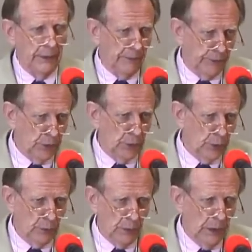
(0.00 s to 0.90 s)
A
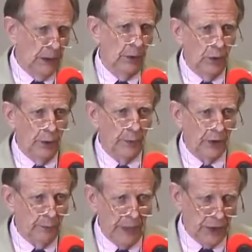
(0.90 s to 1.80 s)
few women
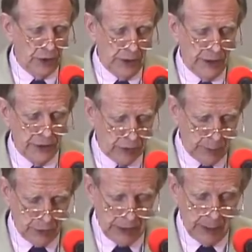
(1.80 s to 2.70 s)
are mentioned in the
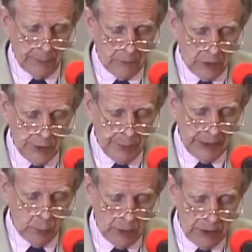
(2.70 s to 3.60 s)
scripture, Emma, of course,
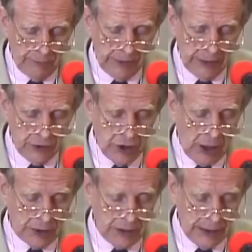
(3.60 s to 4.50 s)
being one, Vienna
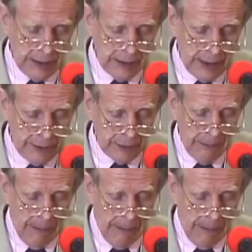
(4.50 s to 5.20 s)
Jaques, another.